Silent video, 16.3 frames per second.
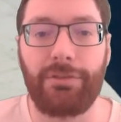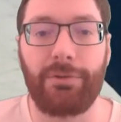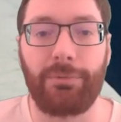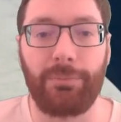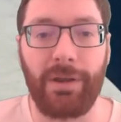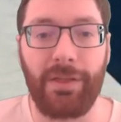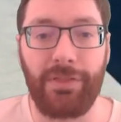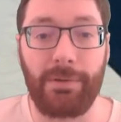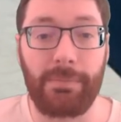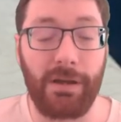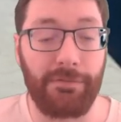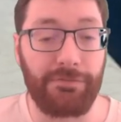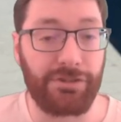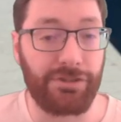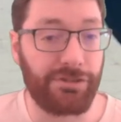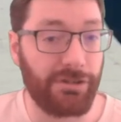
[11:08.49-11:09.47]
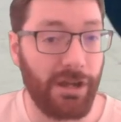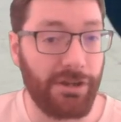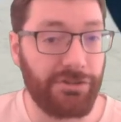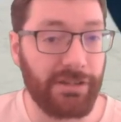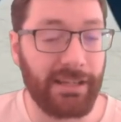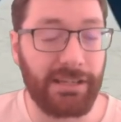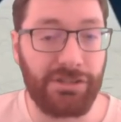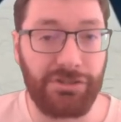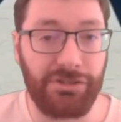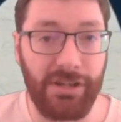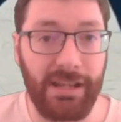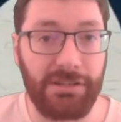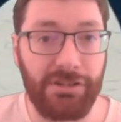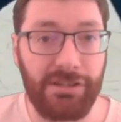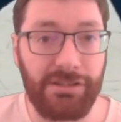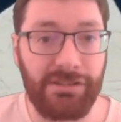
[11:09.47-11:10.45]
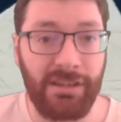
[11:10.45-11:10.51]
the rhythm of judging
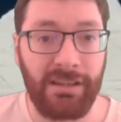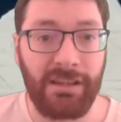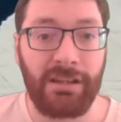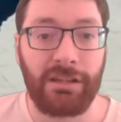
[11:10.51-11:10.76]
exchanges,